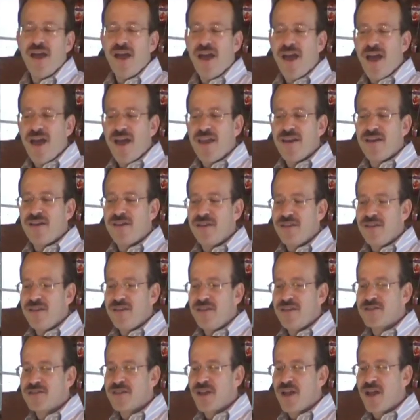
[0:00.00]
and
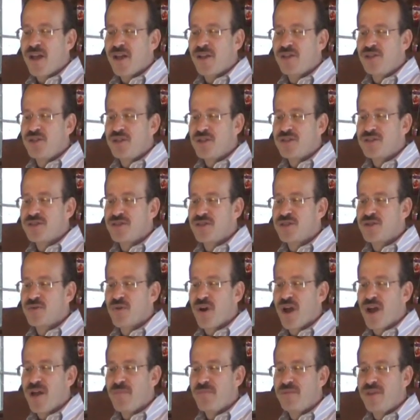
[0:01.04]
Yitzhak just
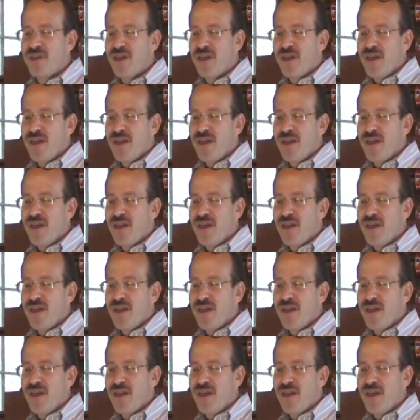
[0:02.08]
described,